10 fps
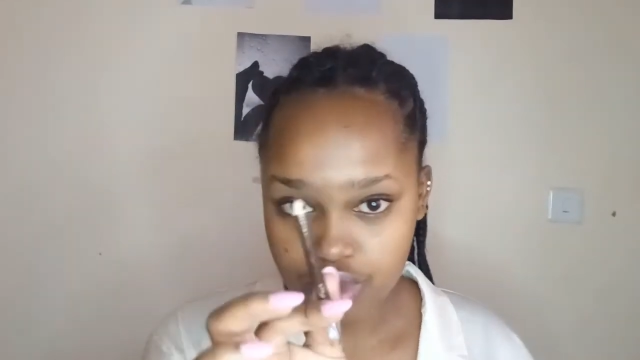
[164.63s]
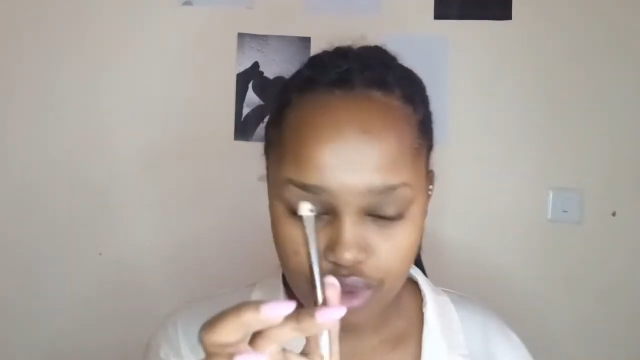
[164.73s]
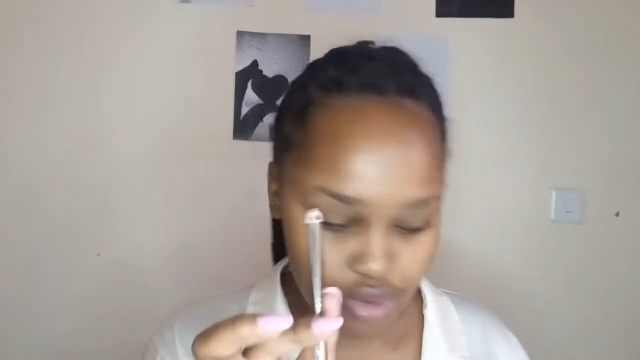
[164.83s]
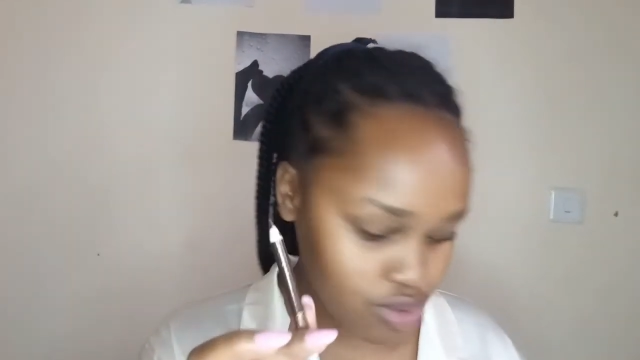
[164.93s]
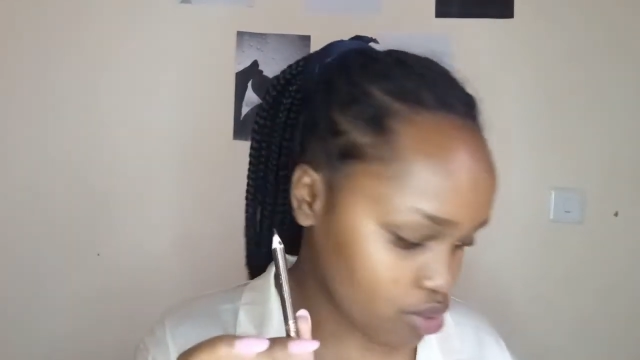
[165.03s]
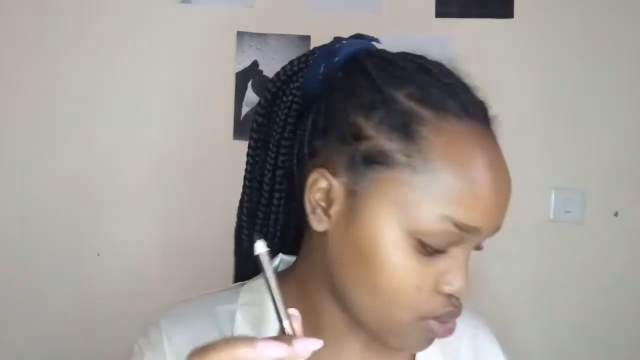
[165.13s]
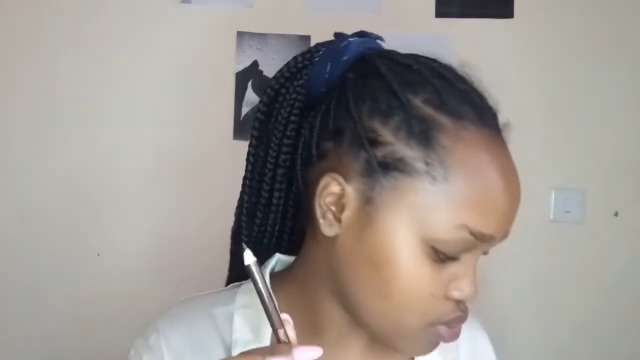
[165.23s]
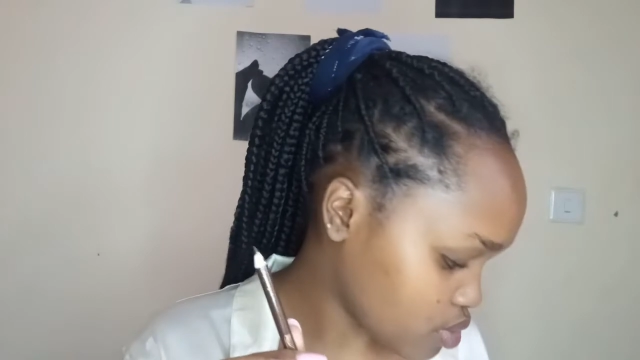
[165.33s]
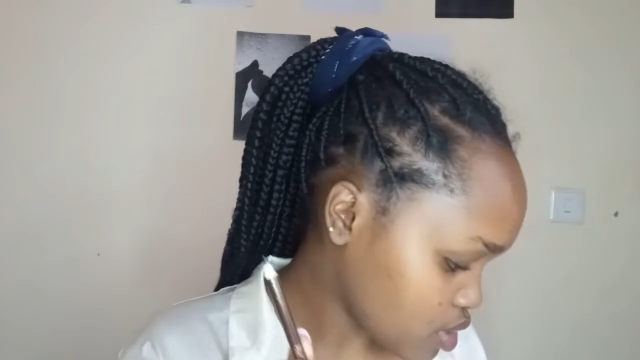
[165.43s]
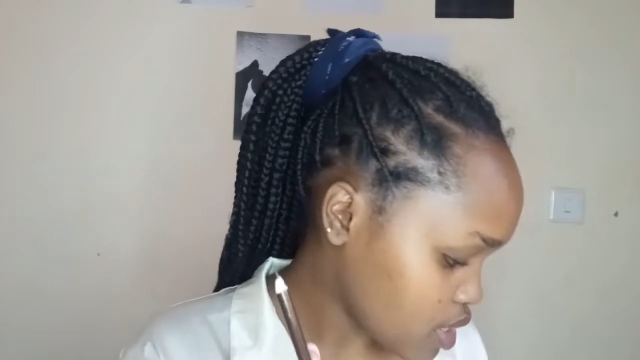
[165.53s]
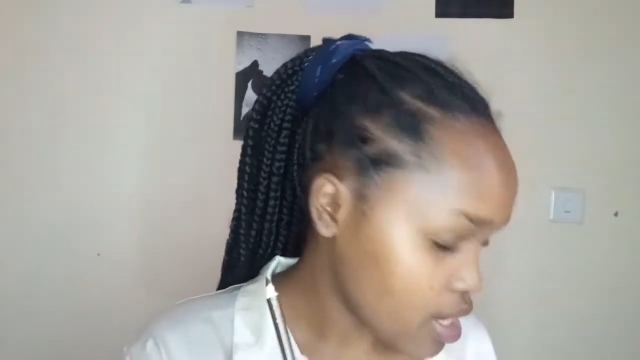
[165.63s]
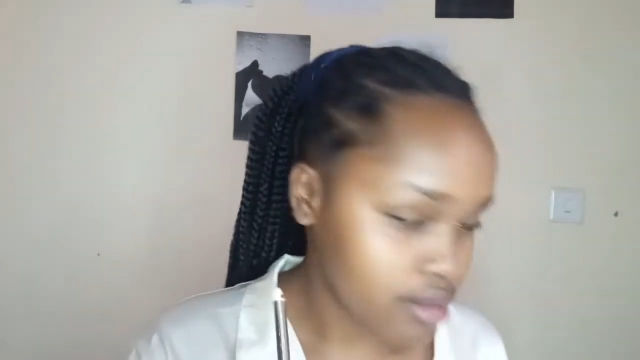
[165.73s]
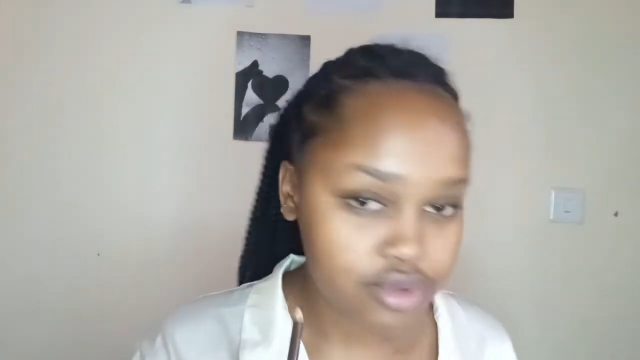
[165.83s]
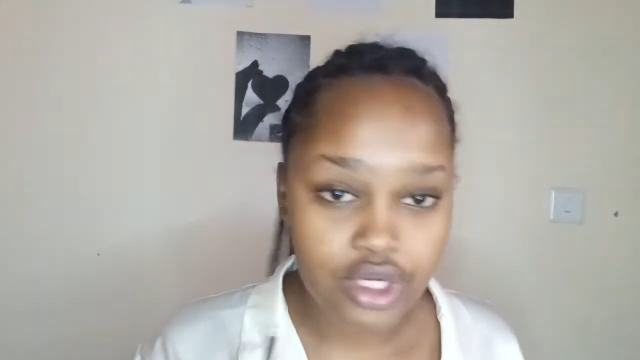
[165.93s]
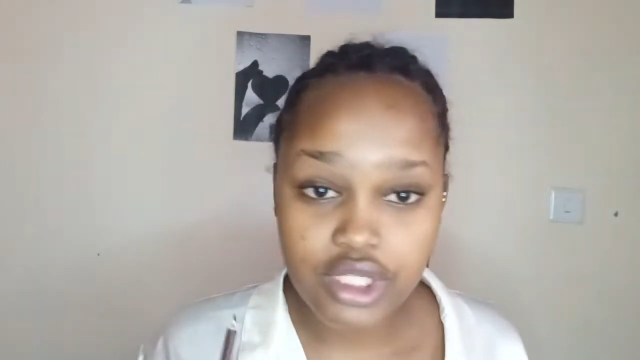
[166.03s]
So
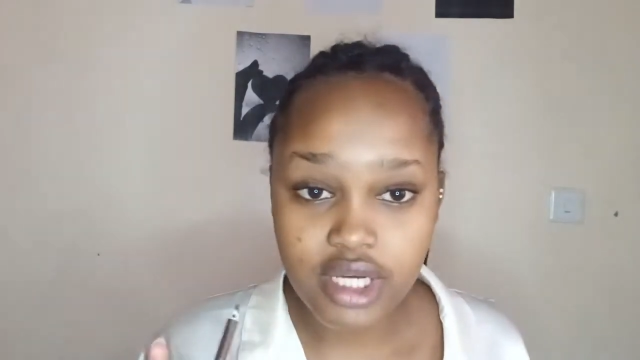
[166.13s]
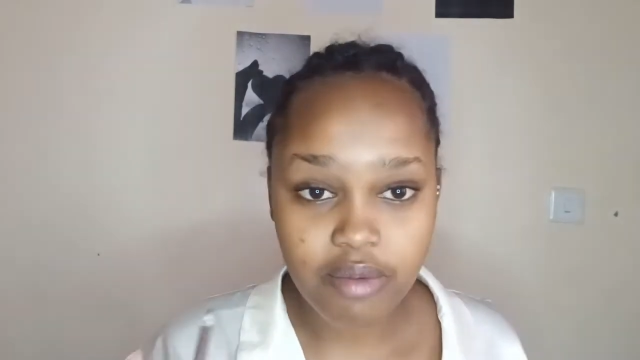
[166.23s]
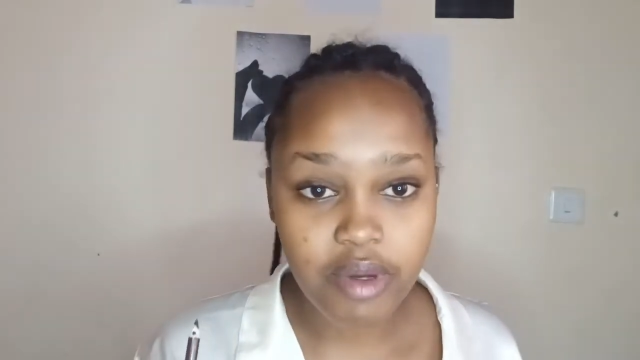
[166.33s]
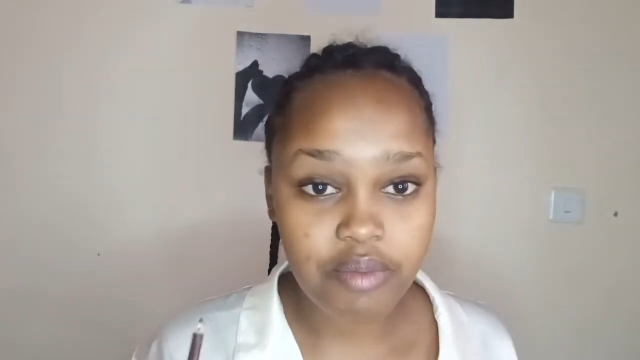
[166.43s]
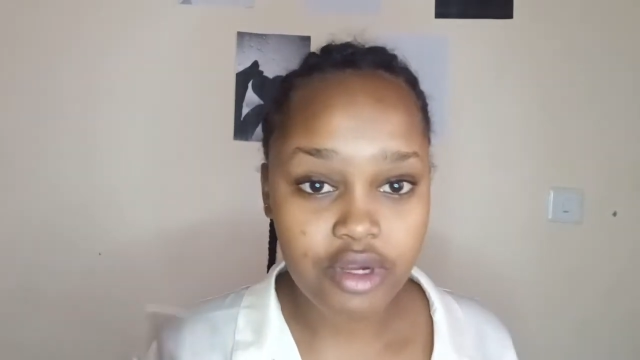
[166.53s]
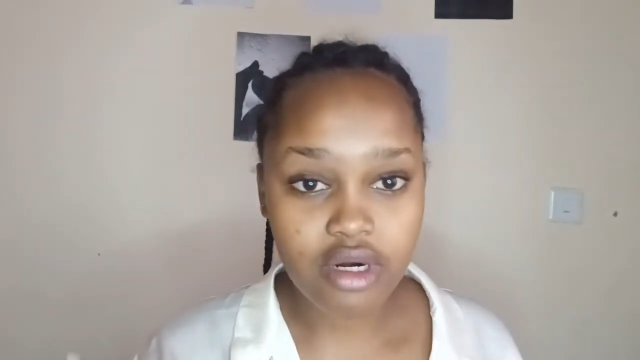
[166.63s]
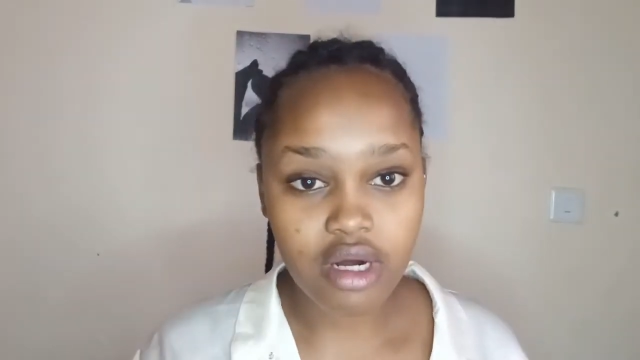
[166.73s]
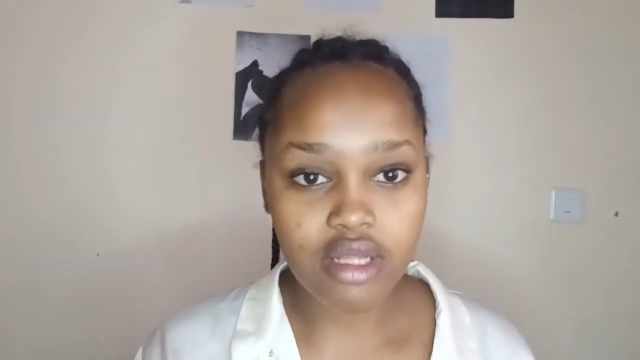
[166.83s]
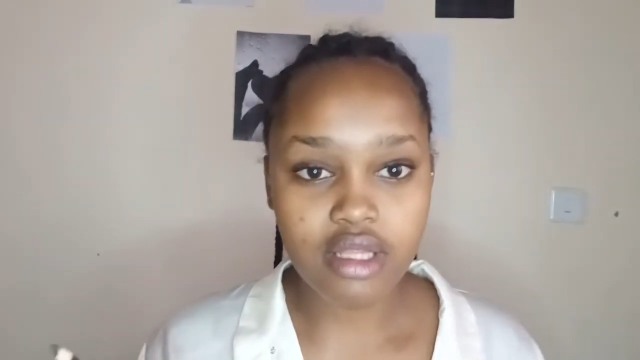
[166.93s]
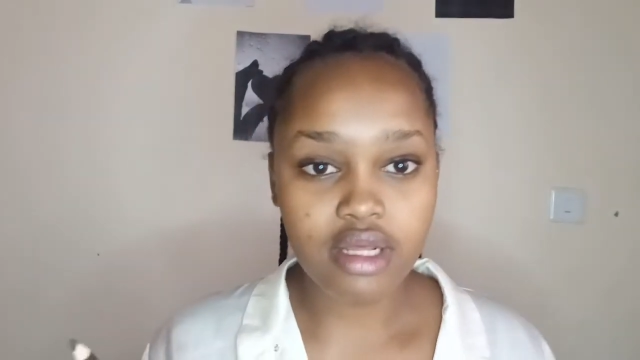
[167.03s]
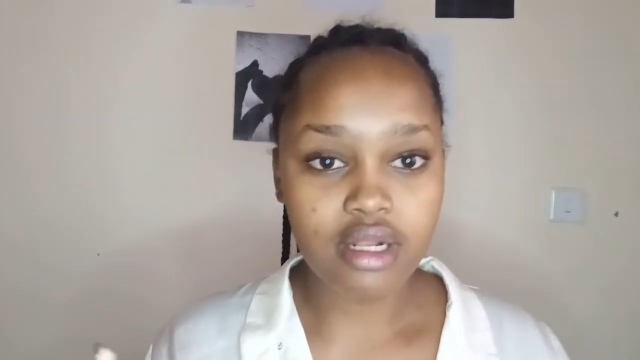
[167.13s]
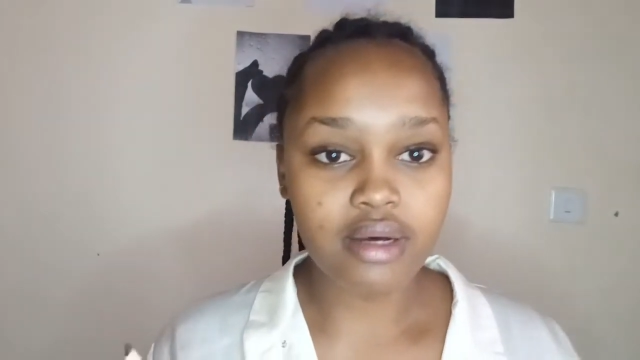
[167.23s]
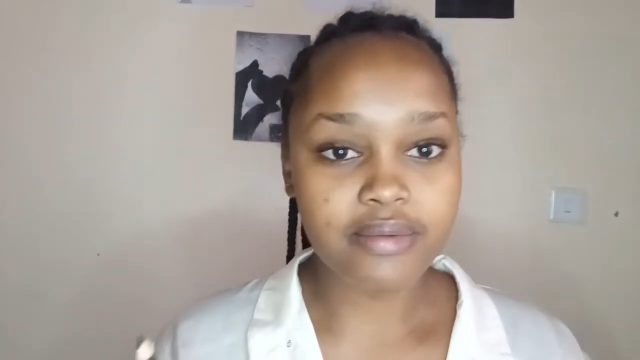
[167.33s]
I'm going to take my mirror, then